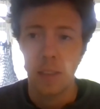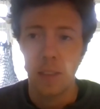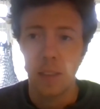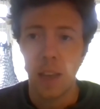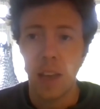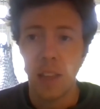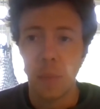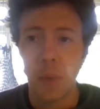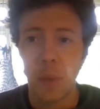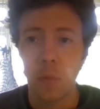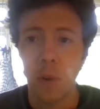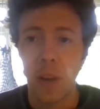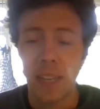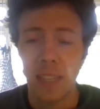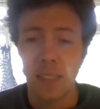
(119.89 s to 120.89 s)
that other
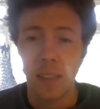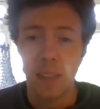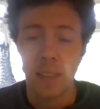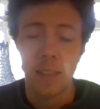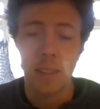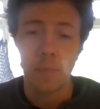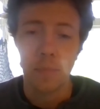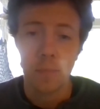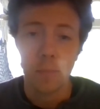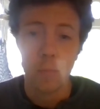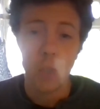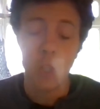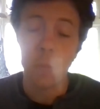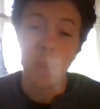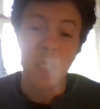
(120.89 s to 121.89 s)
people hate us. We
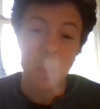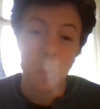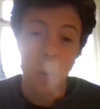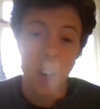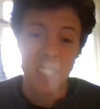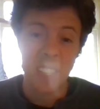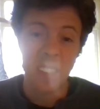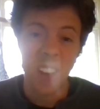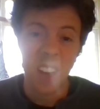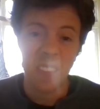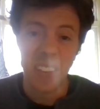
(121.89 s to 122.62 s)
shouldn't be surprised if life